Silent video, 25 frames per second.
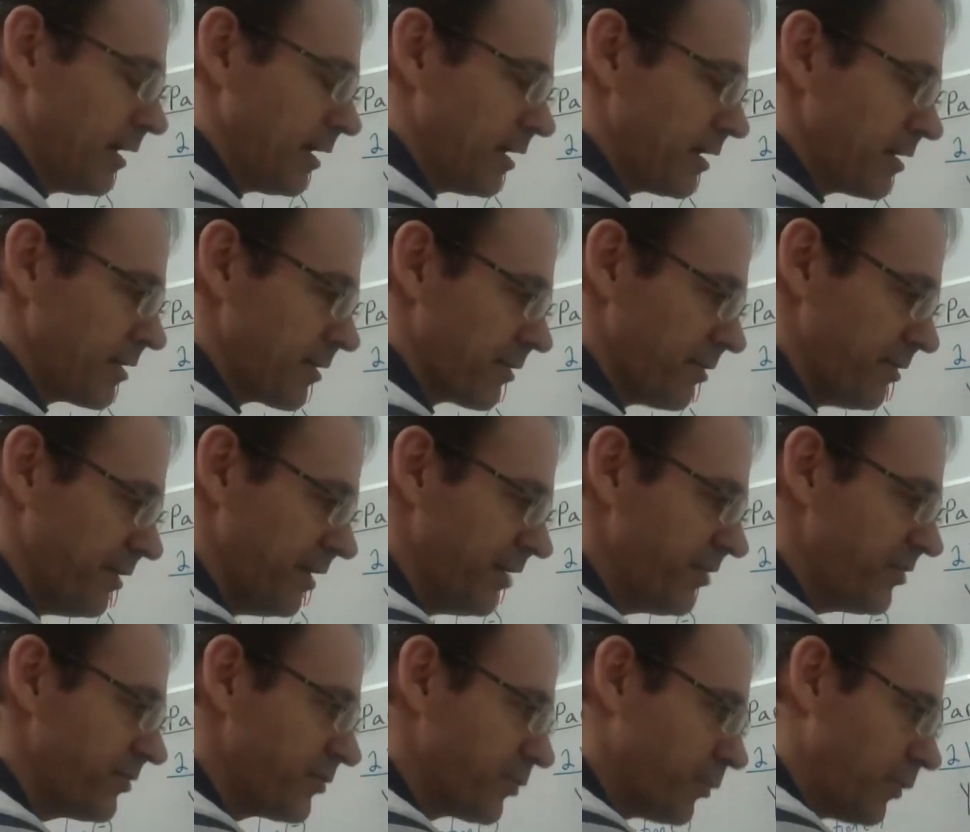
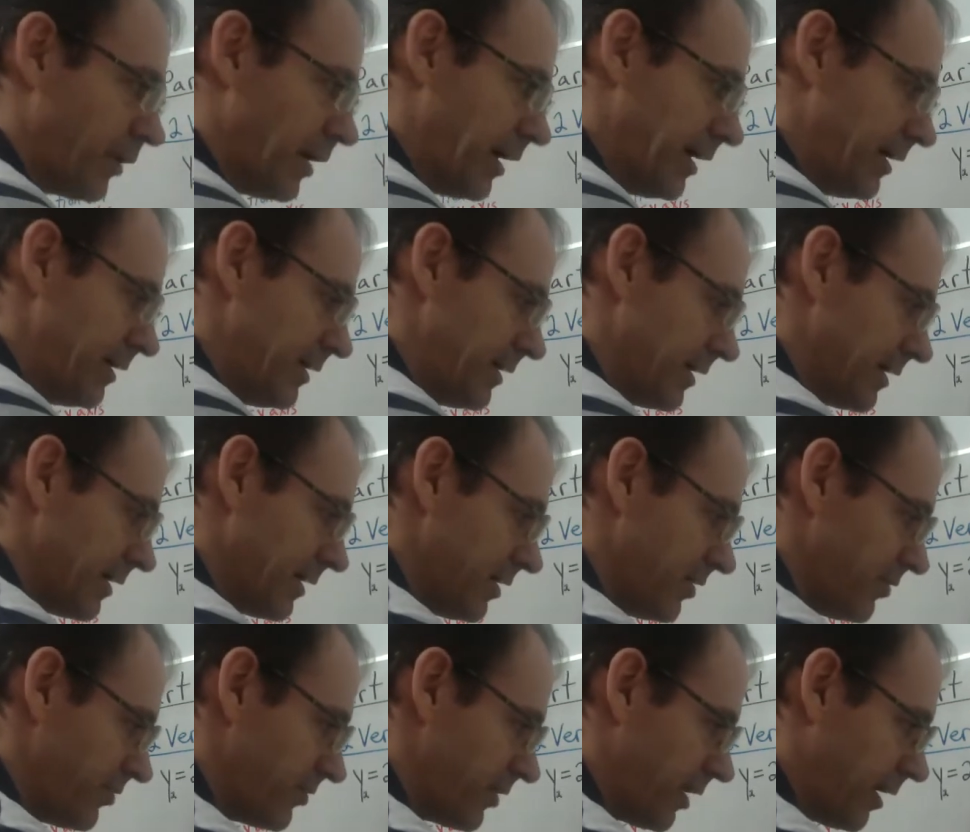This one
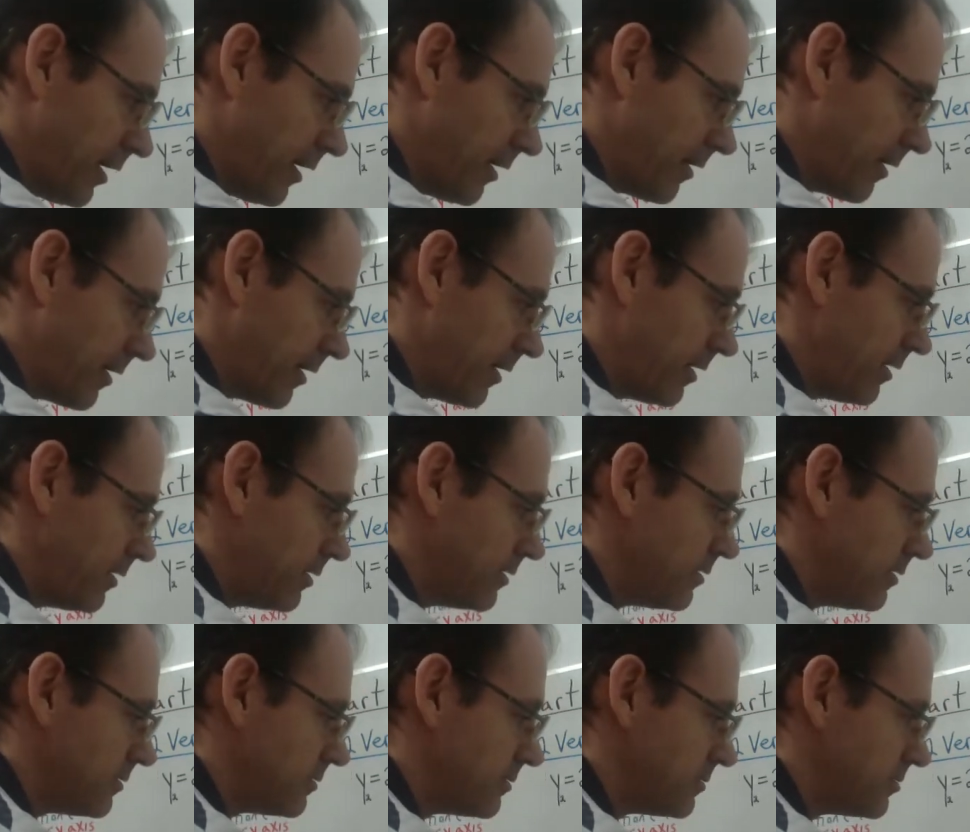is our
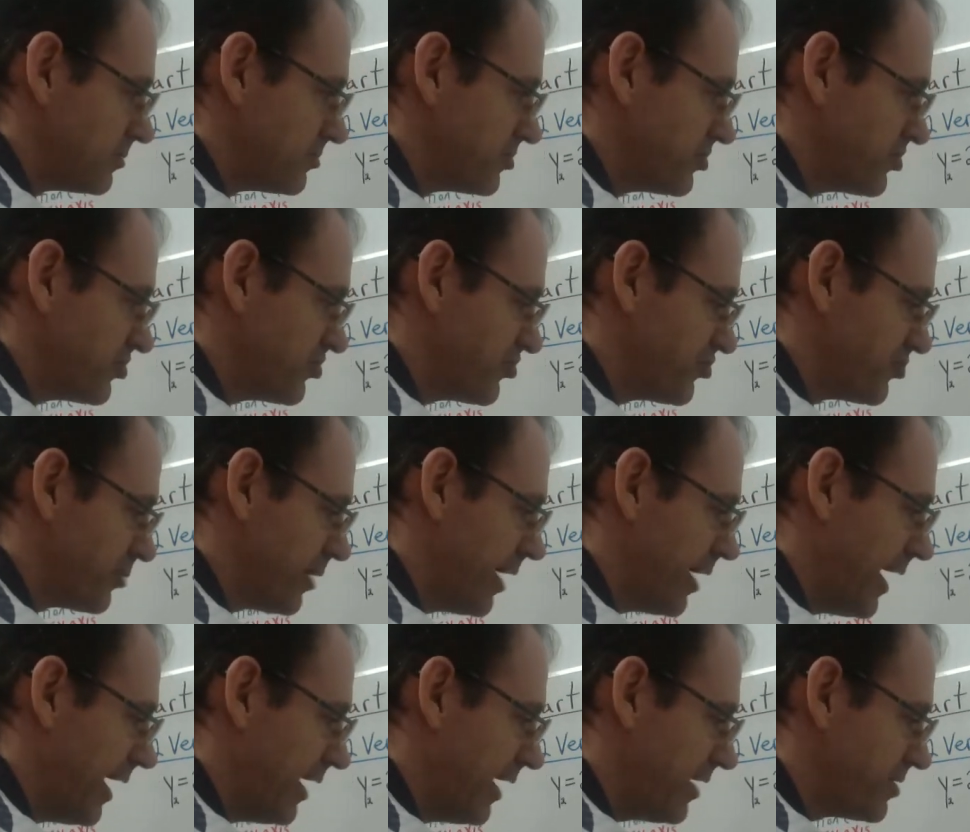
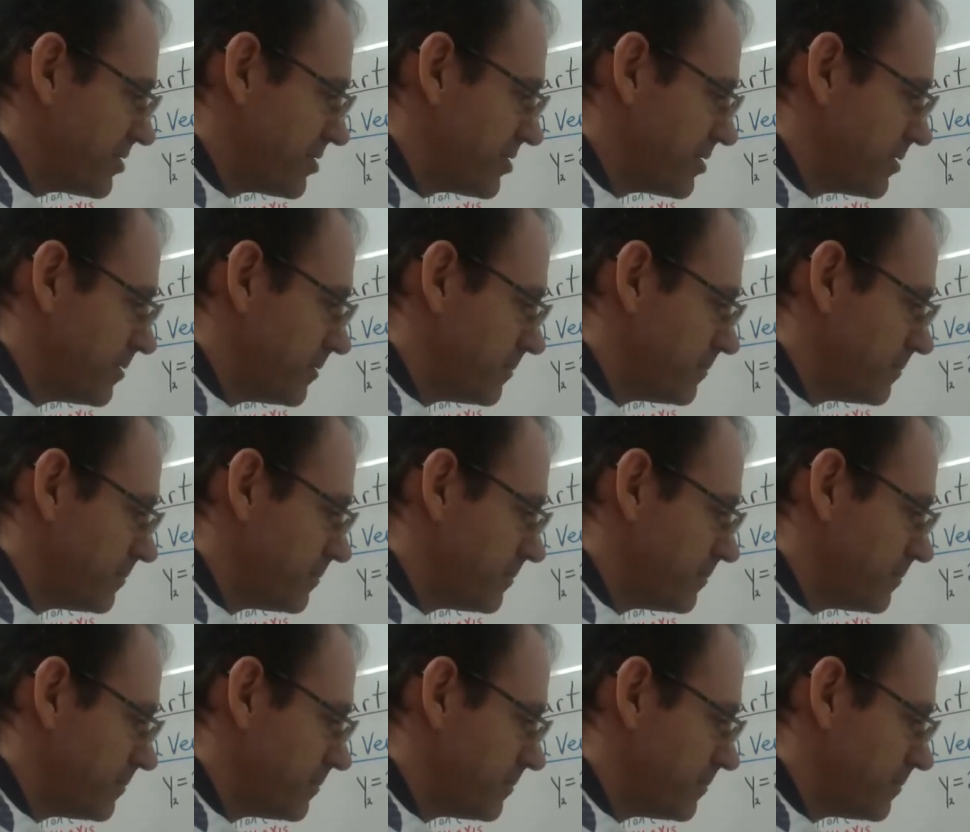stretch.